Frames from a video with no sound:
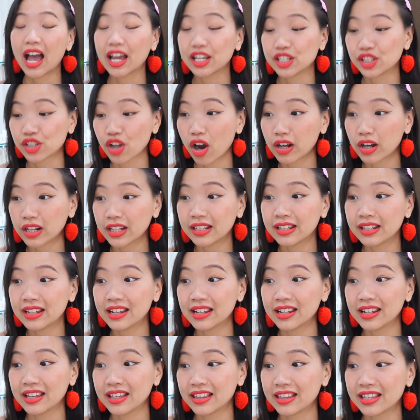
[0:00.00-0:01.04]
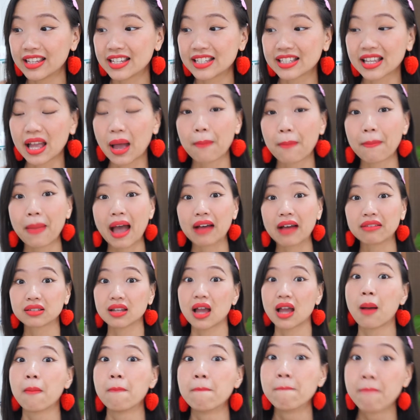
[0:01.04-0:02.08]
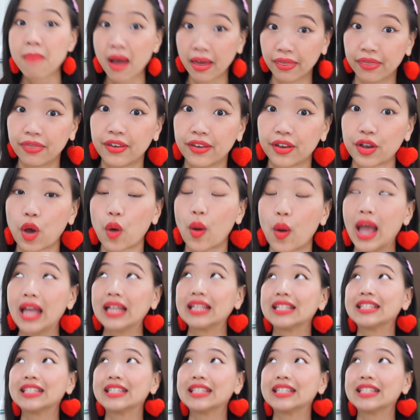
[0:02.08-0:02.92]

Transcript: started knitting this about a month ago and